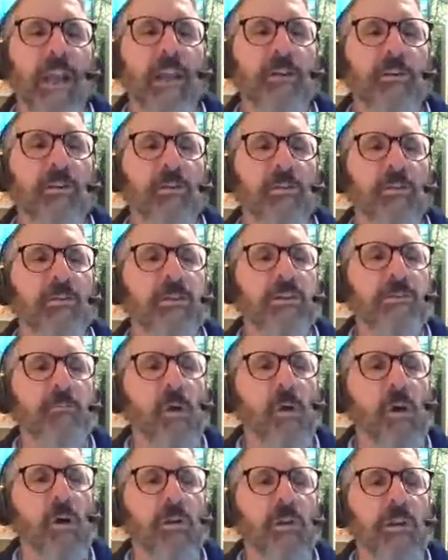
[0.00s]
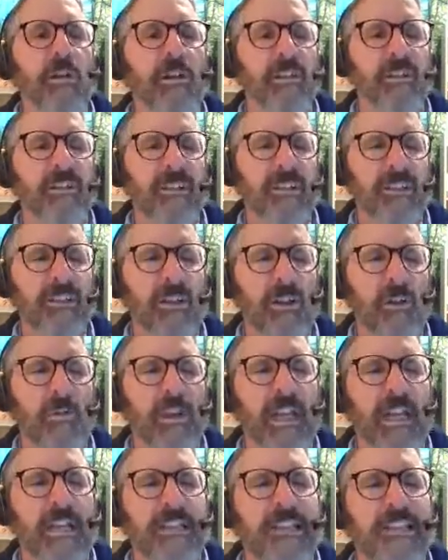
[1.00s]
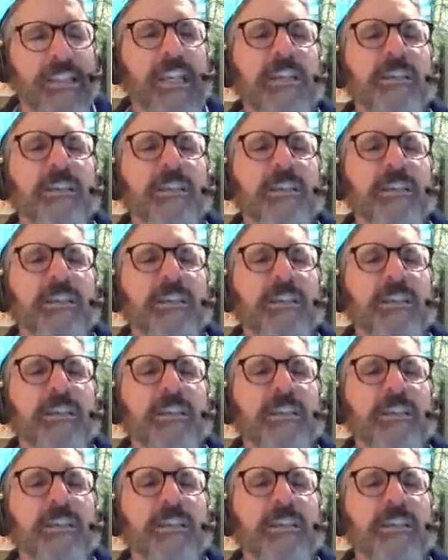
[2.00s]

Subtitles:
Greater or smaller. So we got